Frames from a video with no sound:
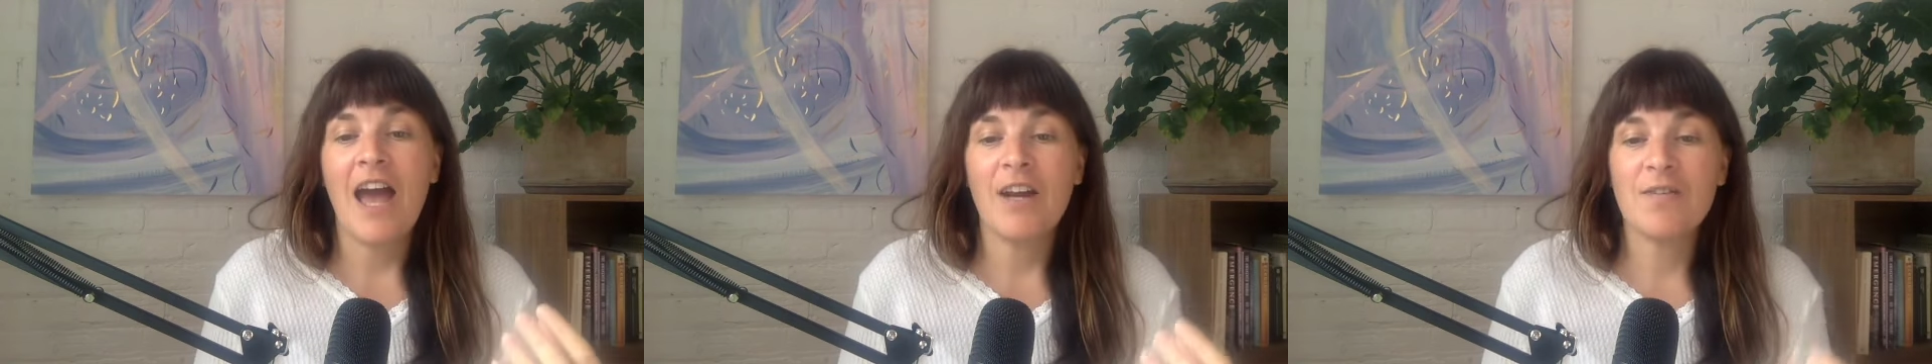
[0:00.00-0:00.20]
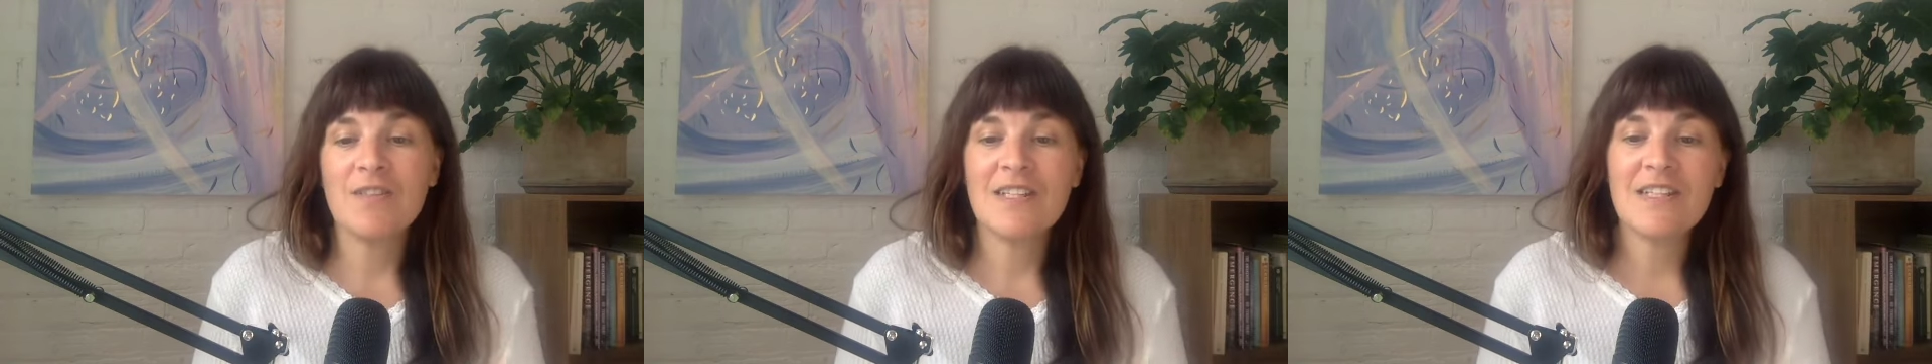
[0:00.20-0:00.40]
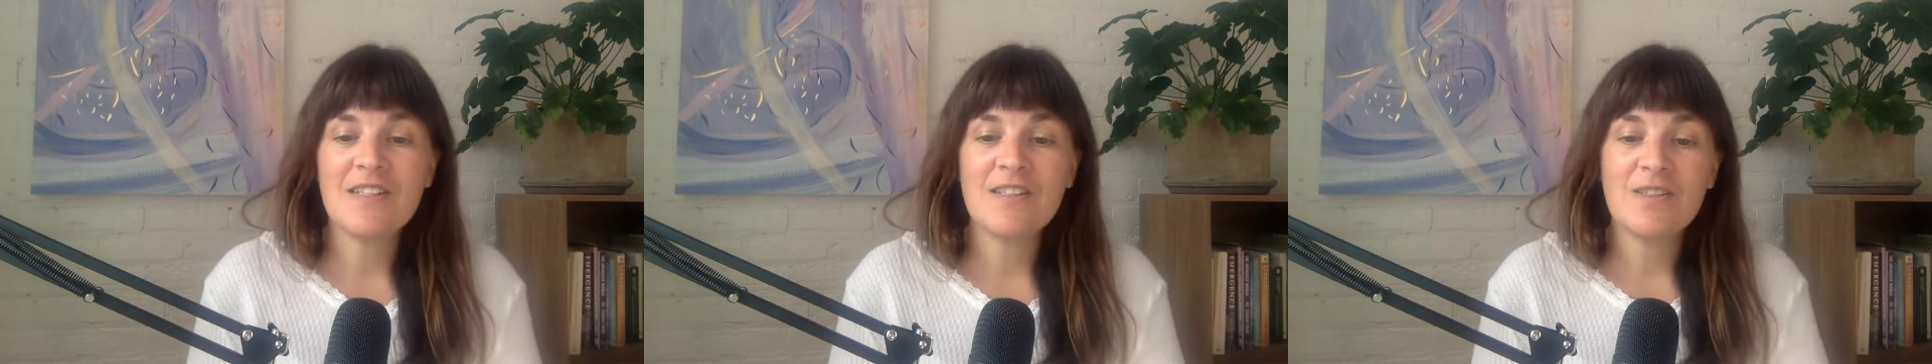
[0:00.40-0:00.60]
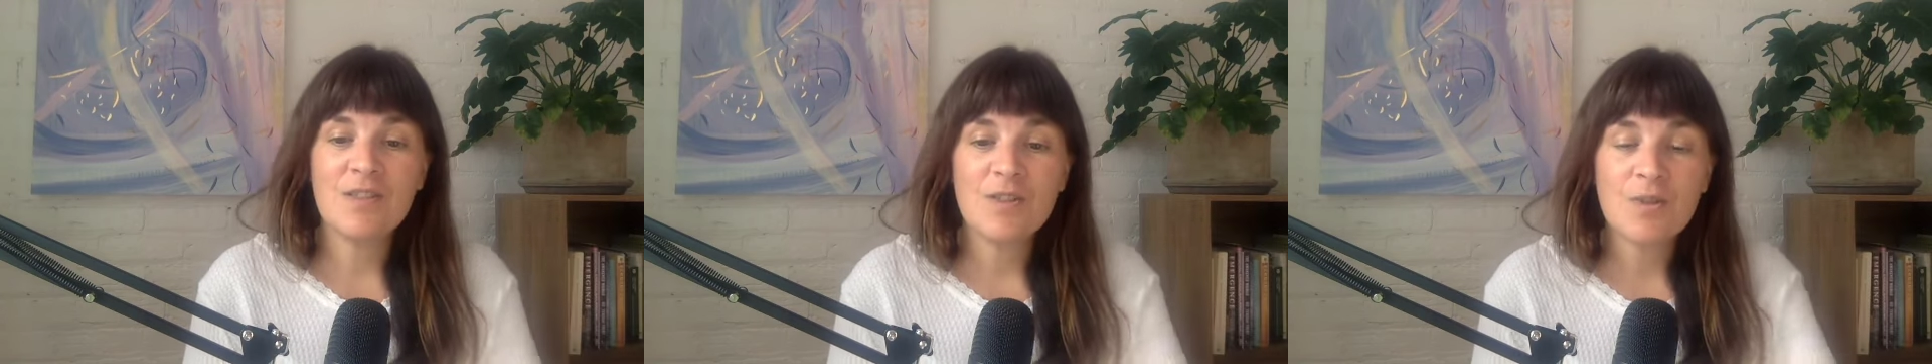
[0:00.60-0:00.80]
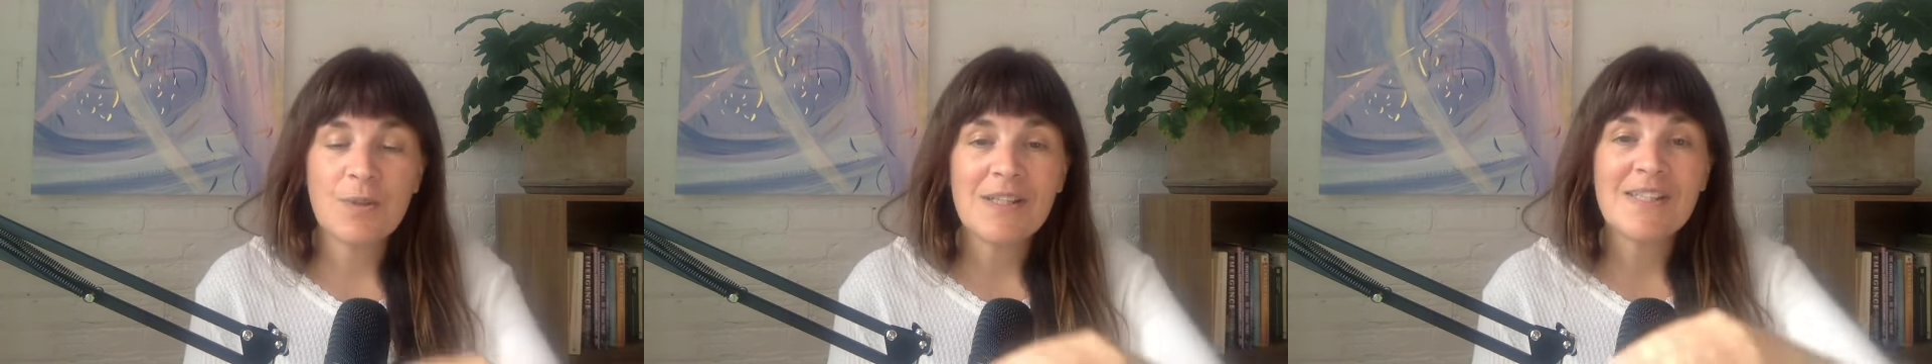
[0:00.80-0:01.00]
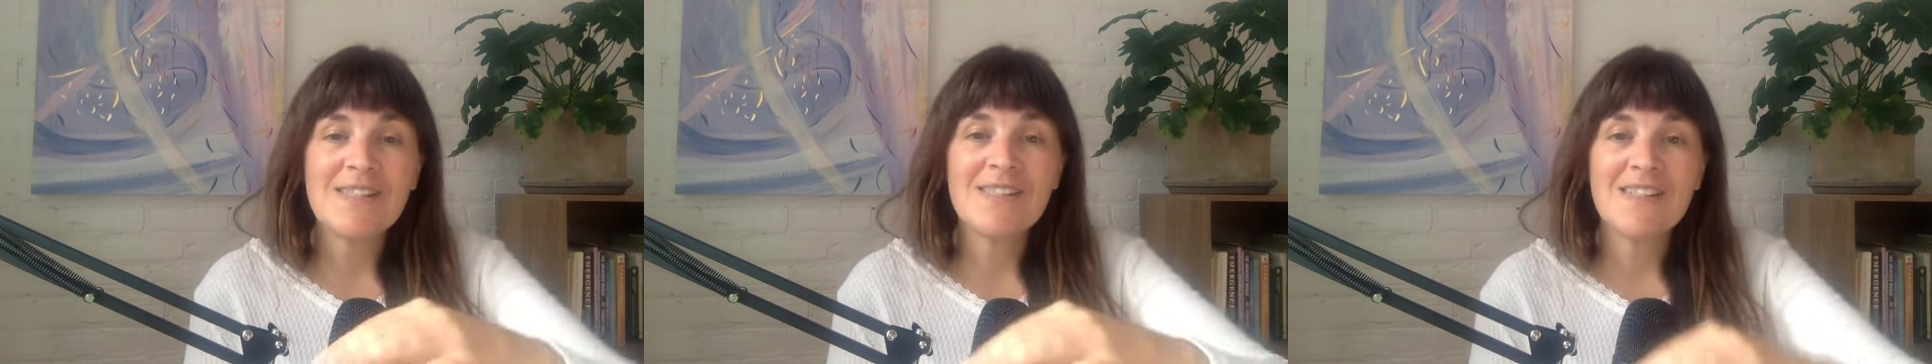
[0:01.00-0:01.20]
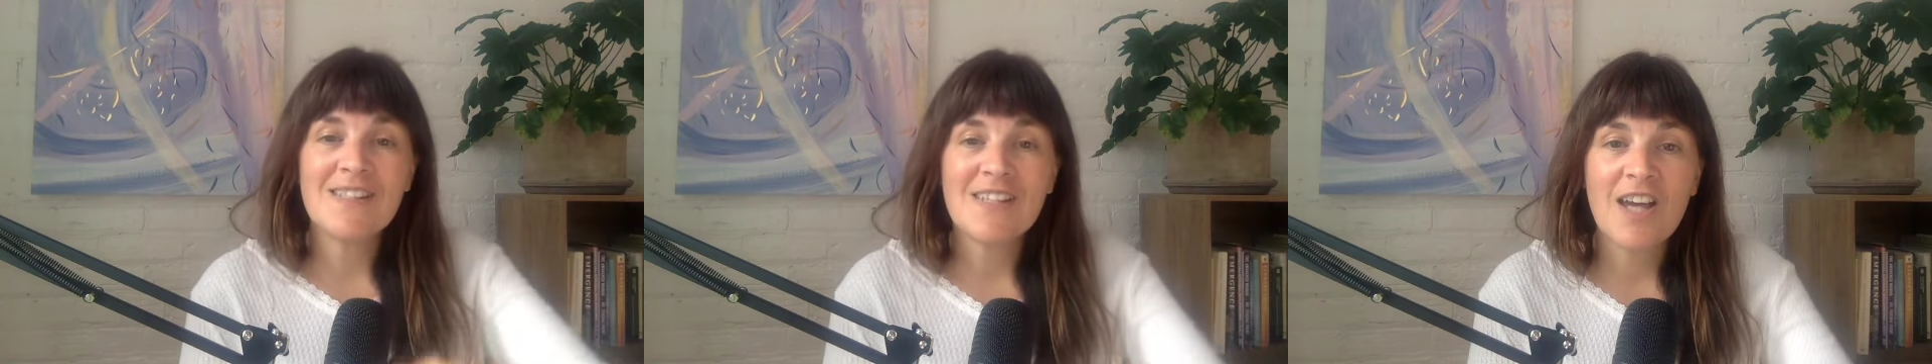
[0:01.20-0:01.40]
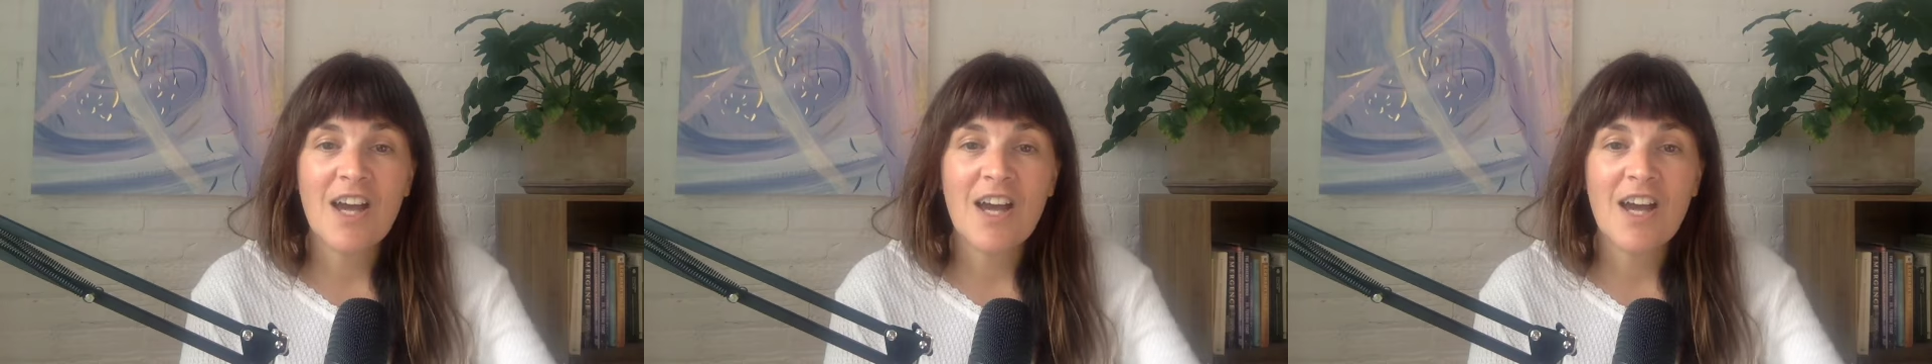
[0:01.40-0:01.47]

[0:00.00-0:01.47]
And there was these twists and